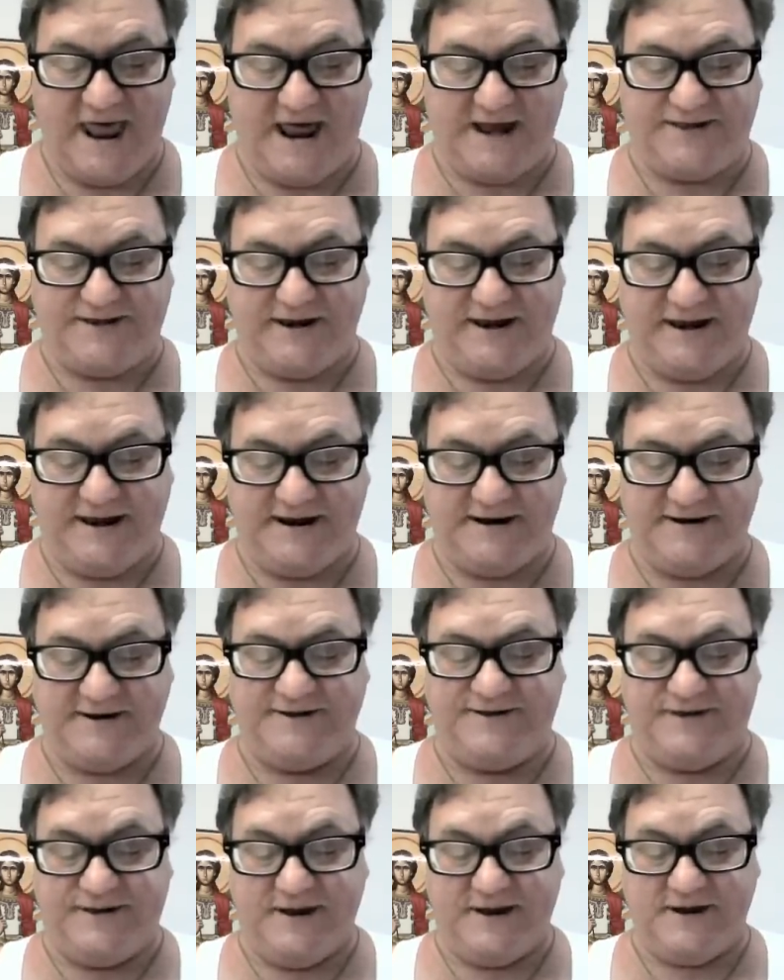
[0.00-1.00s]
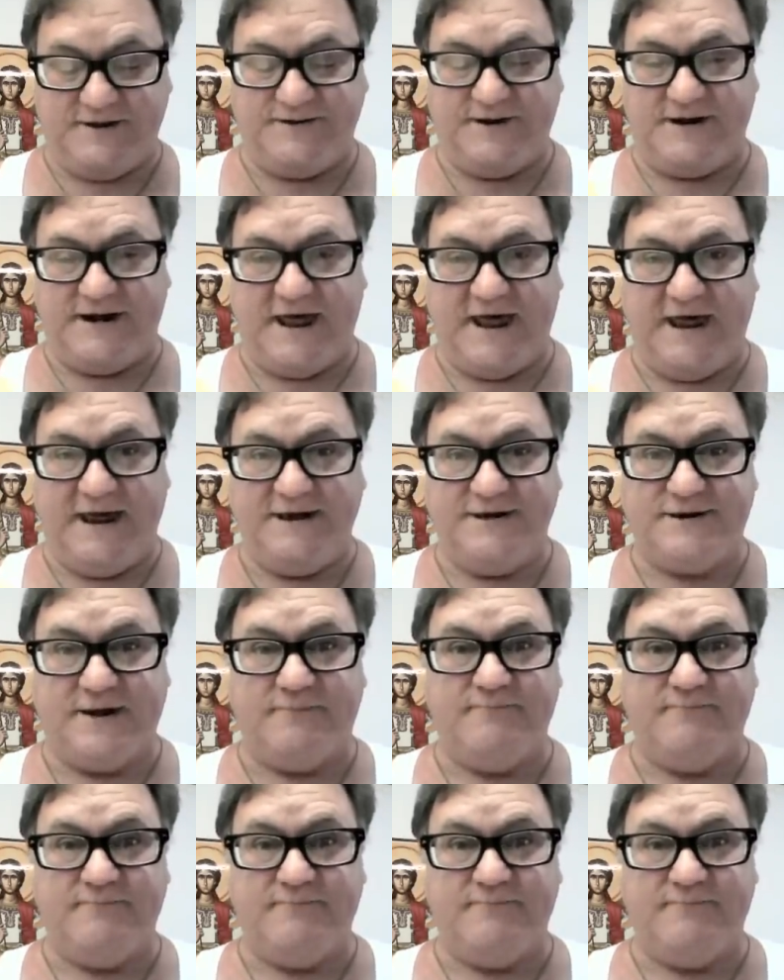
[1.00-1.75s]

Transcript: at the end of the day.